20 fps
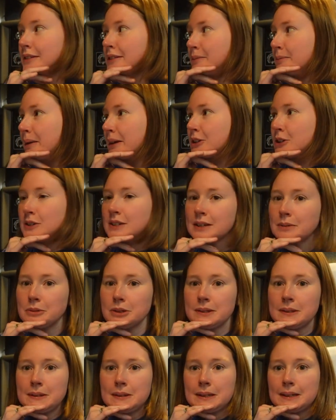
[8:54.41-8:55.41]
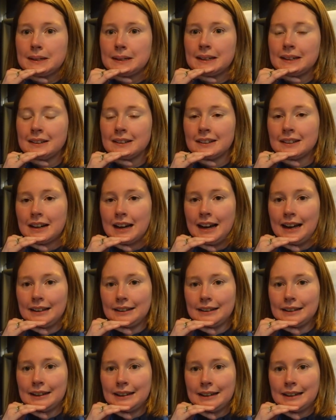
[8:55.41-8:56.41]
as much as I'm just sitting here
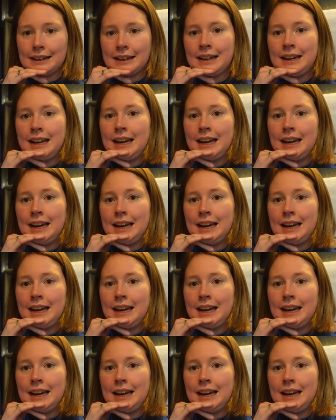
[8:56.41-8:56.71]
editing,